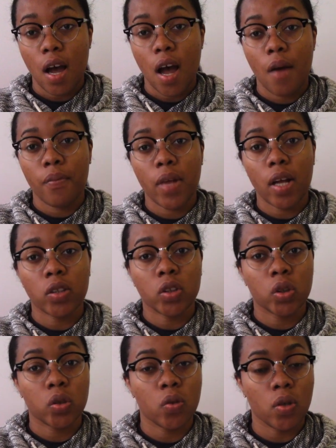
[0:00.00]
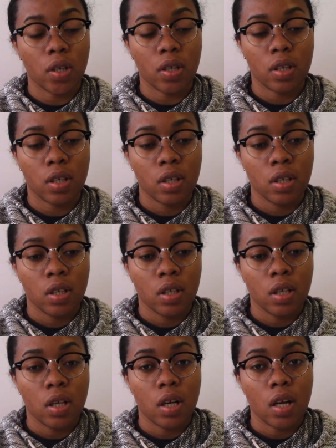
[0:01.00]
I'm not sure.
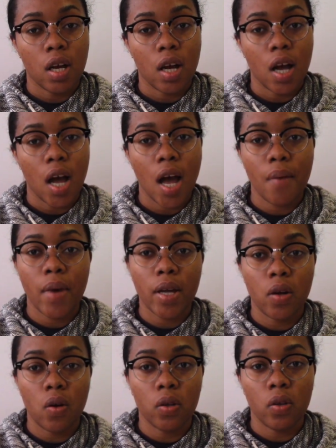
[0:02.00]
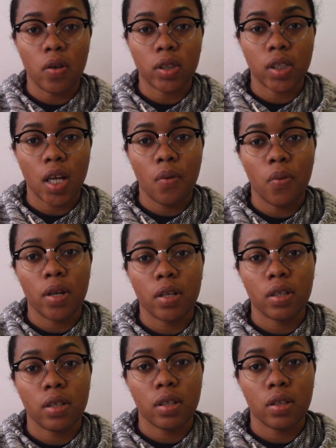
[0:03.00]
I might go alongside with
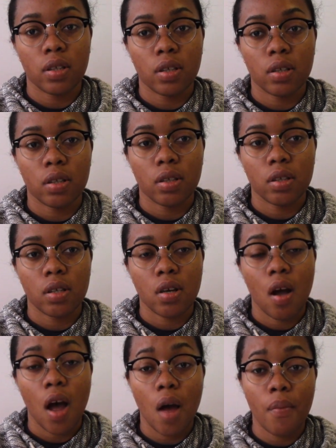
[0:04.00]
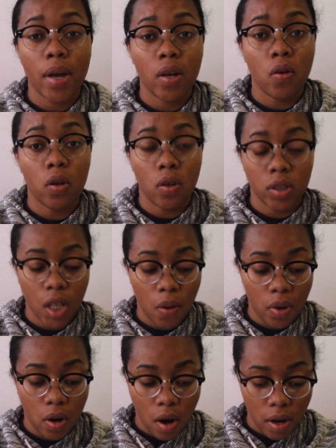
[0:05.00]
I might go alongside
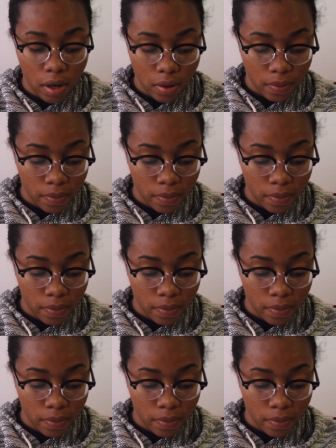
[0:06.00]
with Harden.